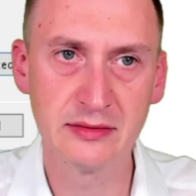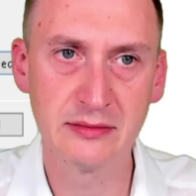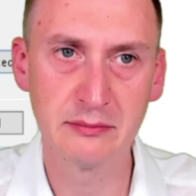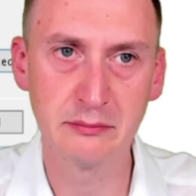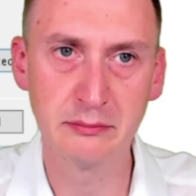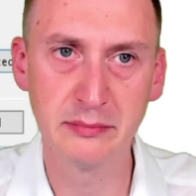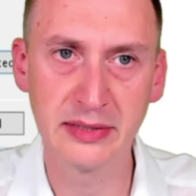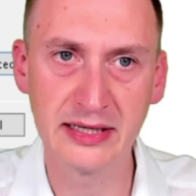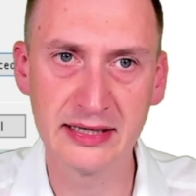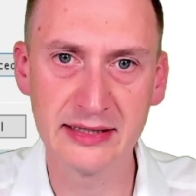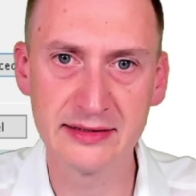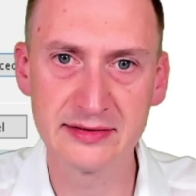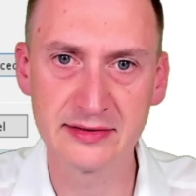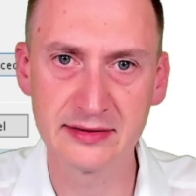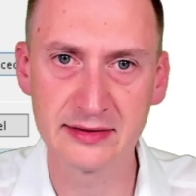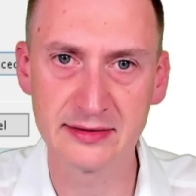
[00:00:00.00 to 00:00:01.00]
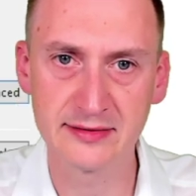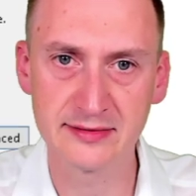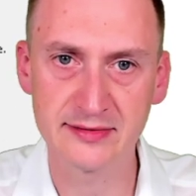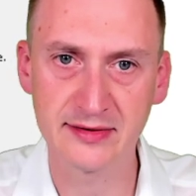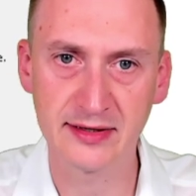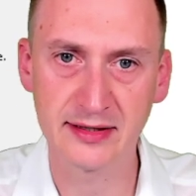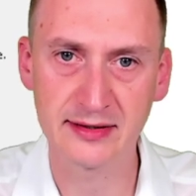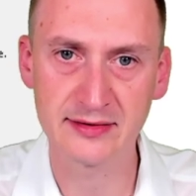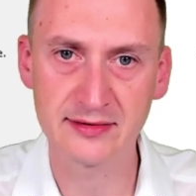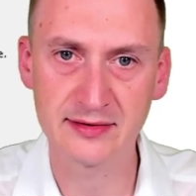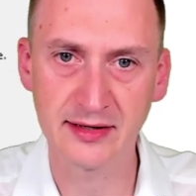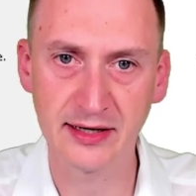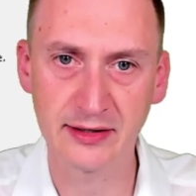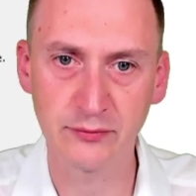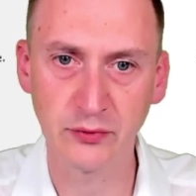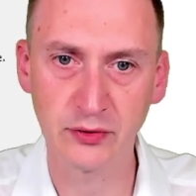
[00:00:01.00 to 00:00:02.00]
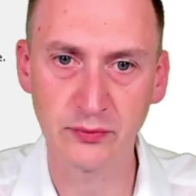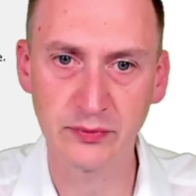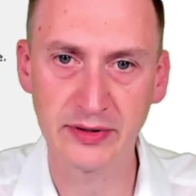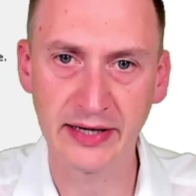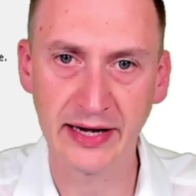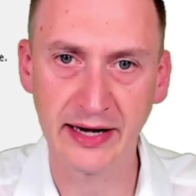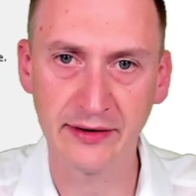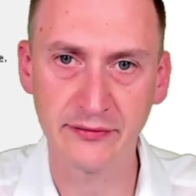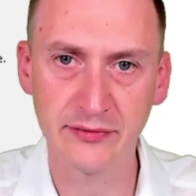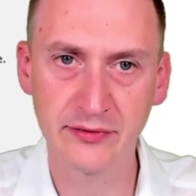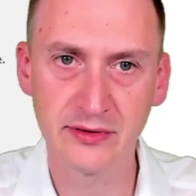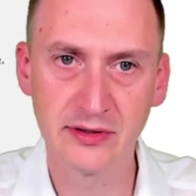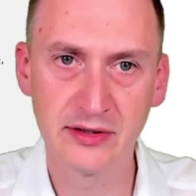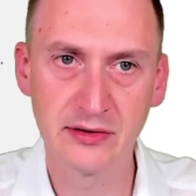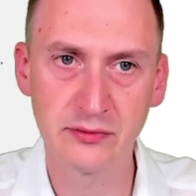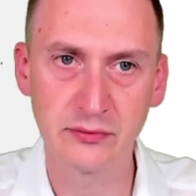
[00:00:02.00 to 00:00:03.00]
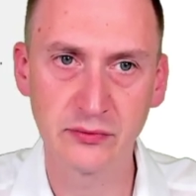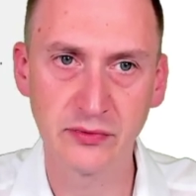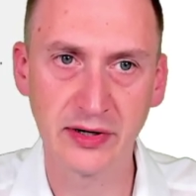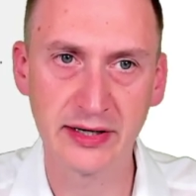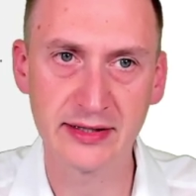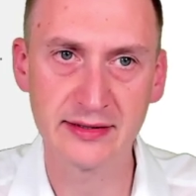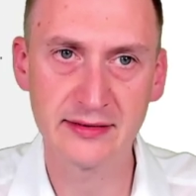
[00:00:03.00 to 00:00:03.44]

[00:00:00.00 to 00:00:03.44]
maintenance settings like what we have right